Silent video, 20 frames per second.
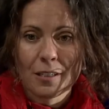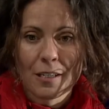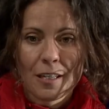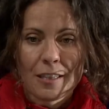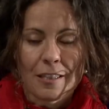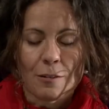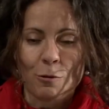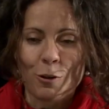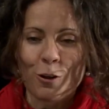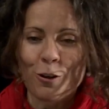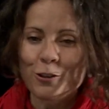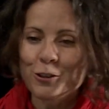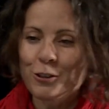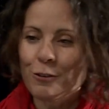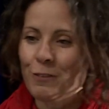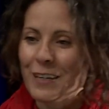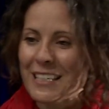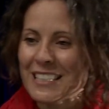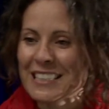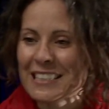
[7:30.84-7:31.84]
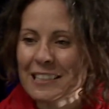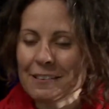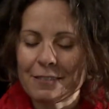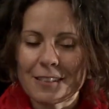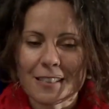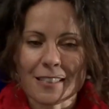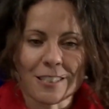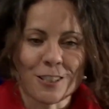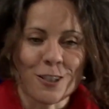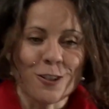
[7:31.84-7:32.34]
there were lots of
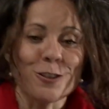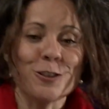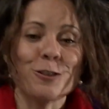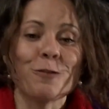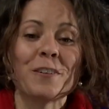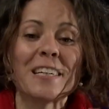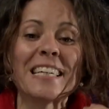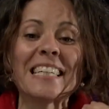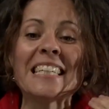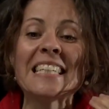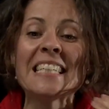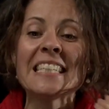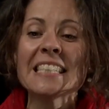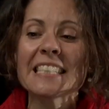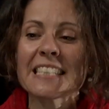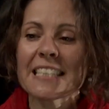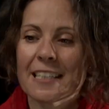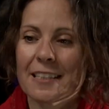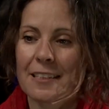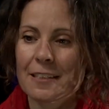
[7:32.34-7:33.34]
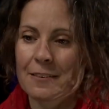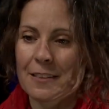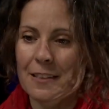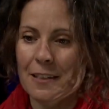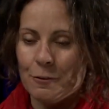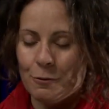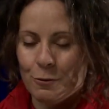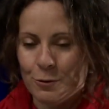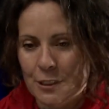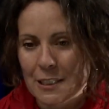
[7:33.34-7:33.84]
activities, lots of initiatives
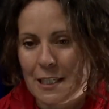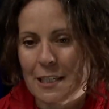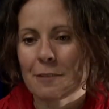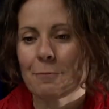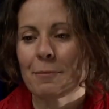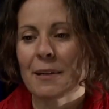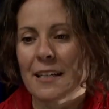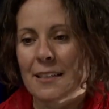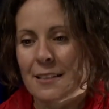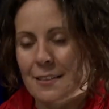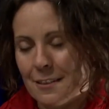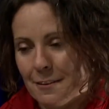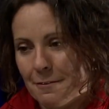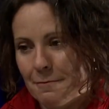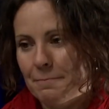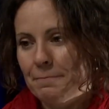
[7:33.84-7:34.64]
that could take place.